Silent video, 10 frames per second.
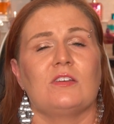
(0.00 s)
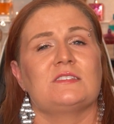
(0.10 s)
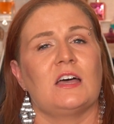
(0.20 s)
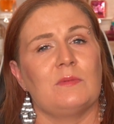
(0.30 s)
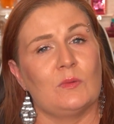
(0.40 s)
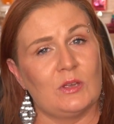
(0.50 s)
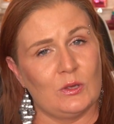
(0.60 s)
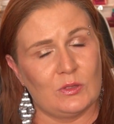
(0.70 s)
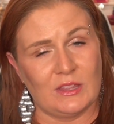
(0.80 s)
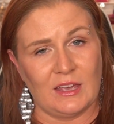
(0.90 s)
Tell me what
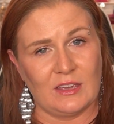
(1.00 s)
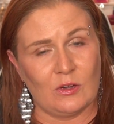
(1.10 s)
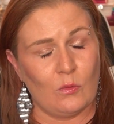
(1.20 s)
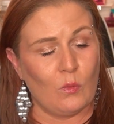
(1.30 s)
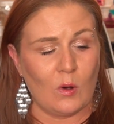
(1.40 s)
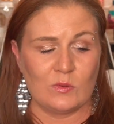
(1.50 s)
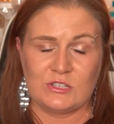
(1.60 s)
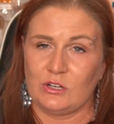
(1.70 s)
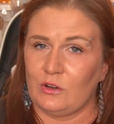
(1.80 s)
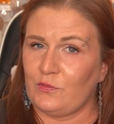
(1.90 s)
you think. What
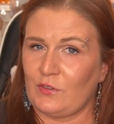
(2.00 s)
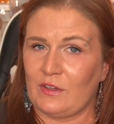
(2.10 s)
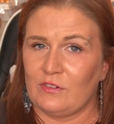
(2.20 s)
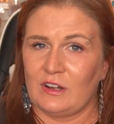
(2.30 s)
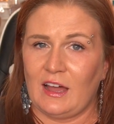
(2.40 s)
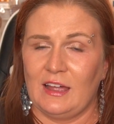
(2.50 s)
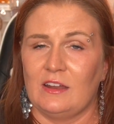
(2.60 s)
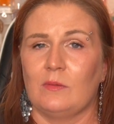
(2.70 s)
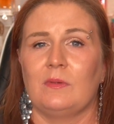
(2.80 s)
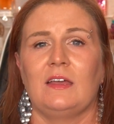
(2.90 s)
was your favorite
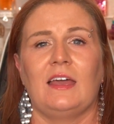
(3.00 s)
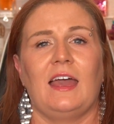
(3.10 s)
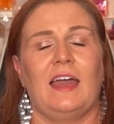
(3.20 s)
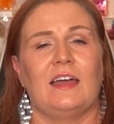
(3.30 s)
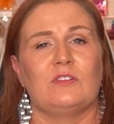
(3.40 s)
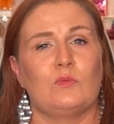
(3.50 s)
item, and